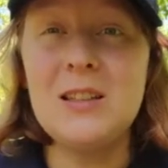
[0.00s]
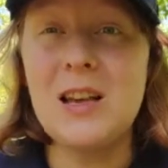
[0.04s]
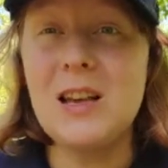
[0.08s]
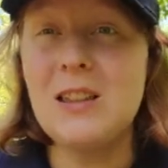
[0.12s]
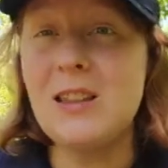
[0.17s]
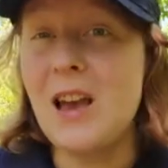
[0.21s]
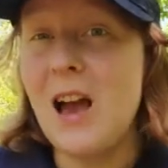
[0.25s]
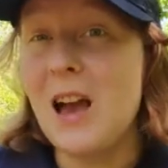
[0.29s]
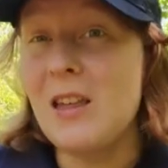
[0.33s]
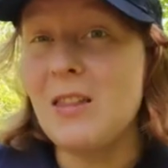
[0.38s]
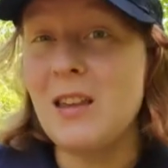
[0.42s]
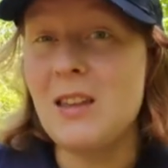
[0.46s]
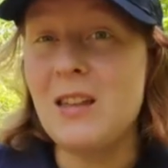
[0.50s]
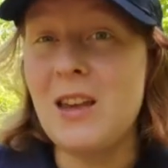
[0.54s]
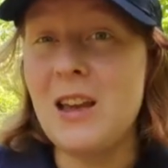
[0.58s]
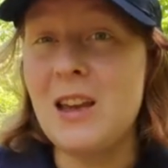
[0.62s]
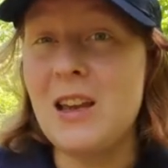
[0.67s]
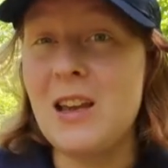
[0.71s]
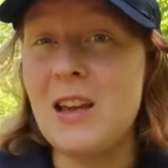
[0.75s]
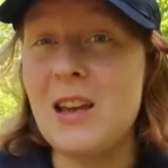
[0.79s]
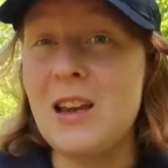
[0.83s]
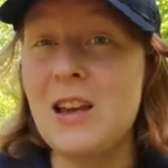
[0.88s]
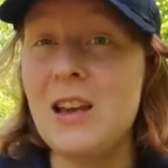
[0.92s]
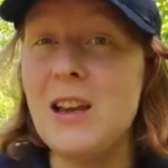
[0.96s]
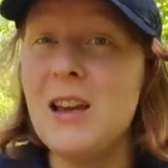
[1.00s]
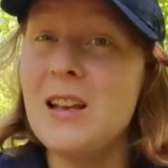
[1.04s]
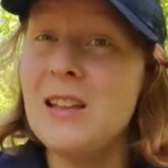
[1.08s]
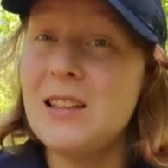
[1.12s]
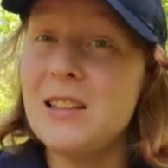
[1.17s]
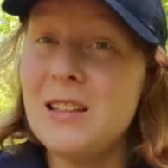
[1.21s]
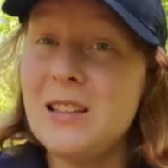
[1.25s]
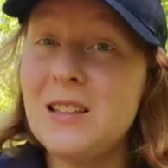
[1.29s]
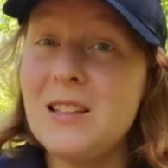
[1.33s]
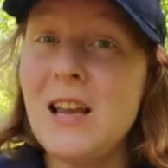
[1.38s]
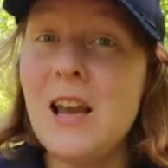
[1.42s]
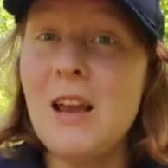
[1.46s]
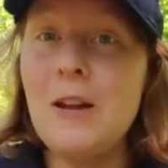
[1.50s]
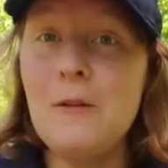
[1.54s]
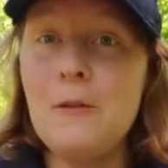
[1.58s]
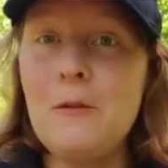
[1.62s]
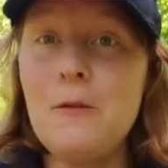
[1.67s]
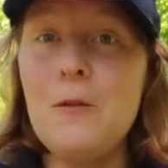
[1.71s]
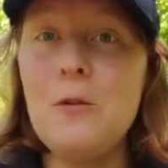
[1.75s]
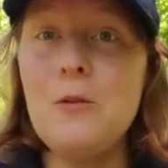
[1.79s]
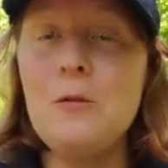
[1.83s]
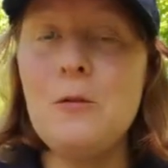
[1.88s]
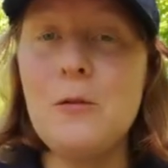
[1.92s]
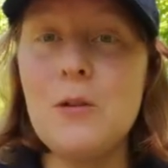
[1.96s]
like that they can save
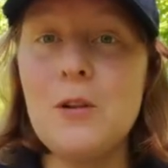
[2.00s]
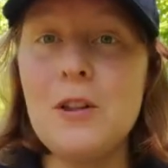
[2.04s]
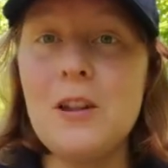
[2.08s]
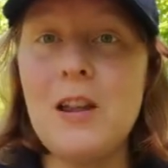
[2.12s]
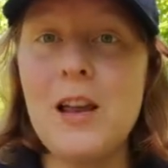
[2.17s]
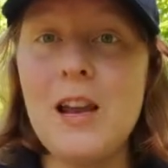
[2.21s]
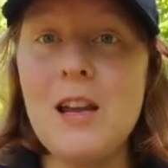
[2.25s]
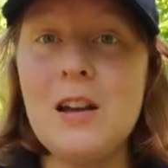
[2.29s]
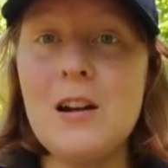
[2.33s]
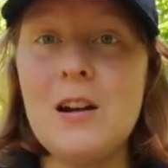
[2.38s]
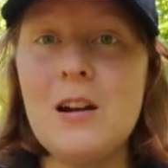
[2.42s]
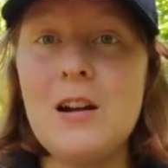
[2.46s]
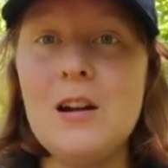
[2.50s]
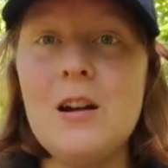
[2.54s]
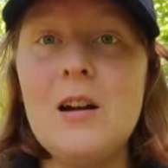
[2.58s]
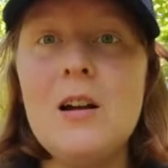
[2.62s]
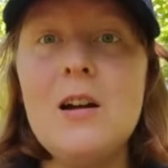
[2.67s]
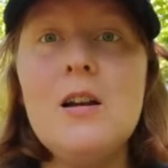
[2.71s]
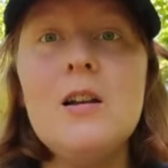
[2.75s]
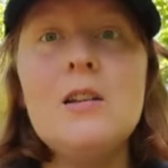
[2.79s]
food for later.